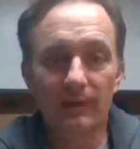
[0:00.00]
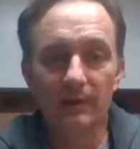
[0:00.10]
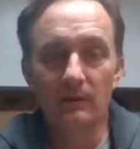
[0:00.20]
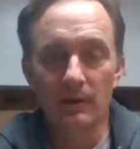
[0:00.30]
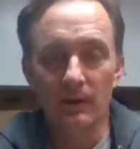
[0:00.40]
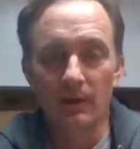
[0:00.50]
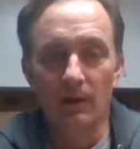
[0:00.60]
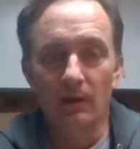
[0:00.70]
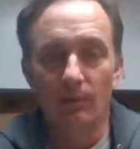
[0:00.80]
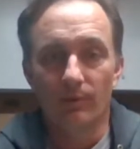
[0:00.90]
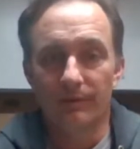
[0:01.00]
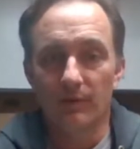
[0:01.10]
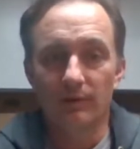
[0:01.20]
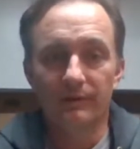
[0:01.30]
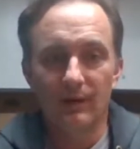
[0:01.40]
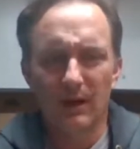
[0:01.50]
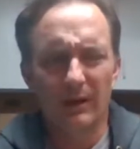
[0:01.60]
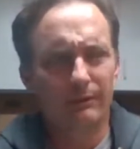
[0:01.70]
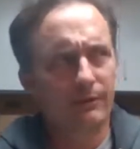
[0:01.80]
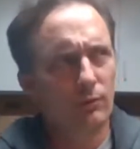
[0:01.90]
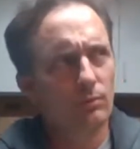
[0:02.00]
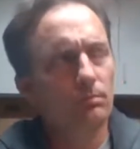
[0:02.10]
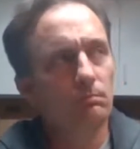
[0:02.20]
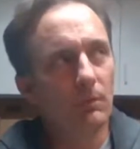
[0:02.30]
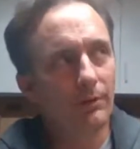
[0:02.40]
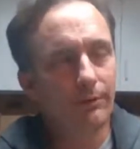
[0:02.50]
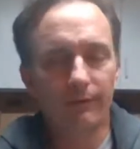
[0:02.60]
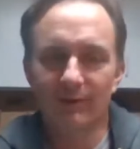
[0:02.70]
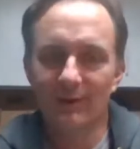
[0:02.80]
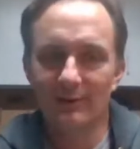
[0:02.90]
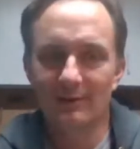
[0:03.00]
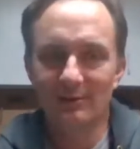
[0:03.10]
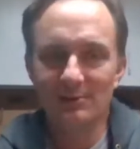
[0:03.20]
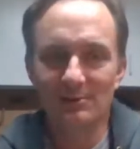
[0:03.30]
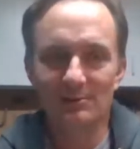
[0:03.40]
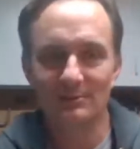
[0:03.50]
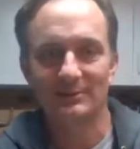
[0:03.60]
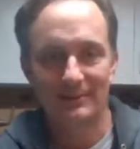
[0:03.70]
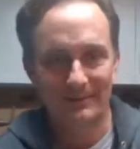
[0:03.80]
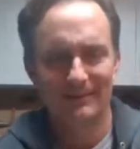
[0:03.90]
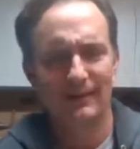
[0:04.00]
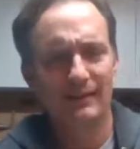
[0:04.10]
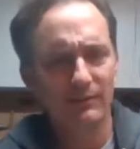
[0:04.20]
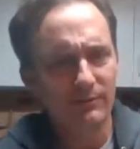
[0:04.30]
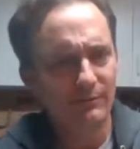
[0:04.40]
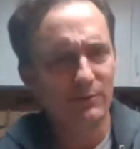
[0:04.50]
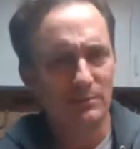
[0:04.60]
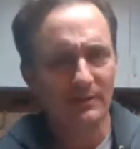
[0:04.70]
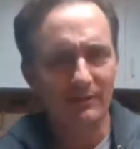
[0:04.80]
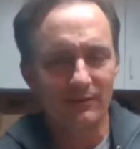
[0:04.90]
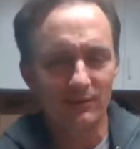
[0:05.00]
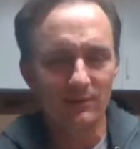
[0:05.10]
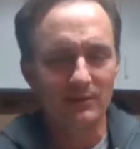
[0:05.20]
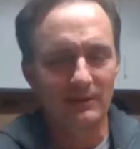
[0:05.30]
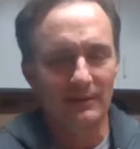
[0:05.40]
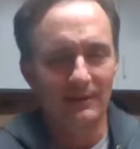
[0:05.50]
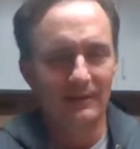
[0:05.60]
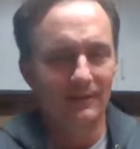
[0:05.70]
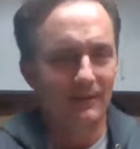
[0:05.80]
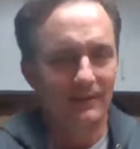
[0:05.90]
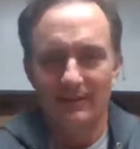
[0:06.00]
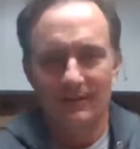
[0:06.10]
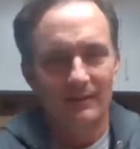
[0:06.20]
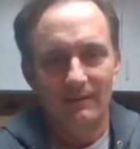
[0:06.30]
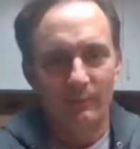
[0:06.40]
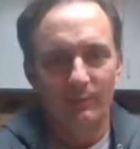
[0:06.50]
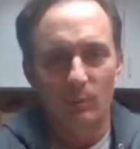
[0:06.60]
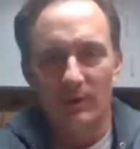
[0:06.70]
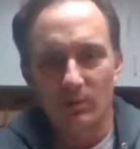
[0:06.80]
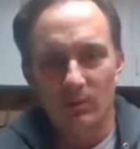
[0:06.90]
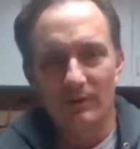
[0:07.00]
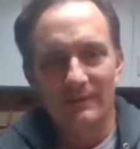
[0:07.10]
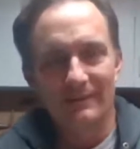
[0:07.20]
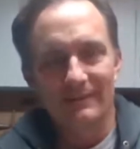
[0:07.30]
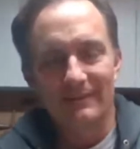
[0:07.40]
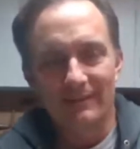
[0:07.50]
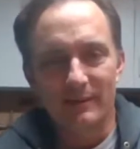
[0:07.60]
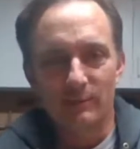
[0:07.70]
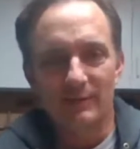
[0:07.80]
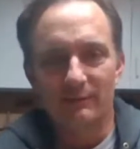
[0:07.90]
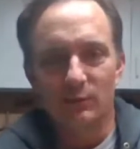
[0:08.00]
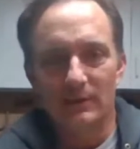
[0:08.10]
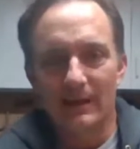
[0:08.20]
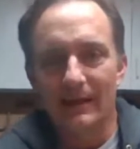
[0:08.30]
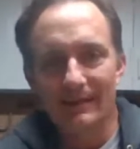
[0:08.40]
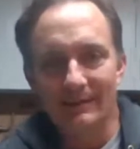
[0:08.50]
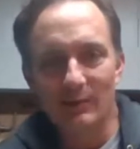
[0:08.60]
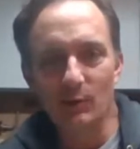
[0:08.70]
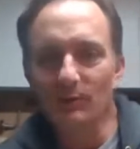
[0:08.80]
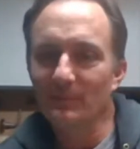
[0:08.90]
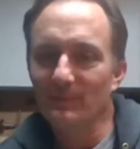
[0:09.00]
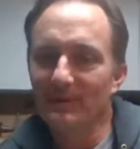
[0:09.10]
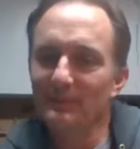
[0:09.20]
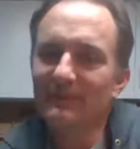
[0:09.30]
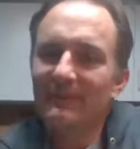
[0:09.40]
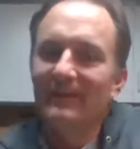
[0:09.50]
that was in our sky a few months ago. I think it was a few months ago. With the way the world is, it seems like a few decades ago sometimes.